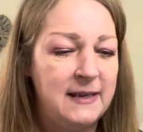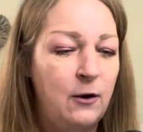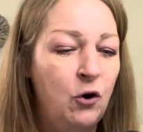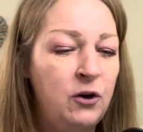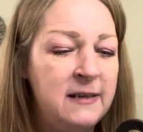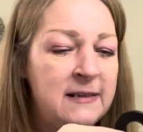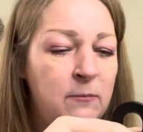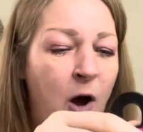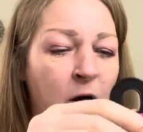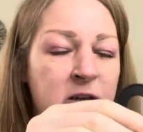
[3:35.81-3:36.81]
The only
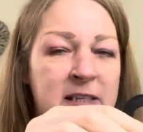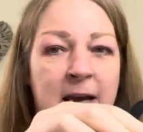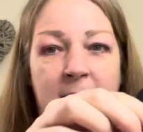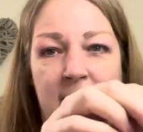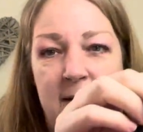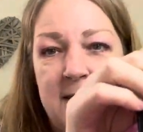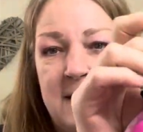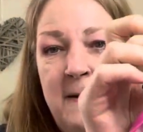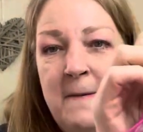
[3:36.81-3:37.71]
small size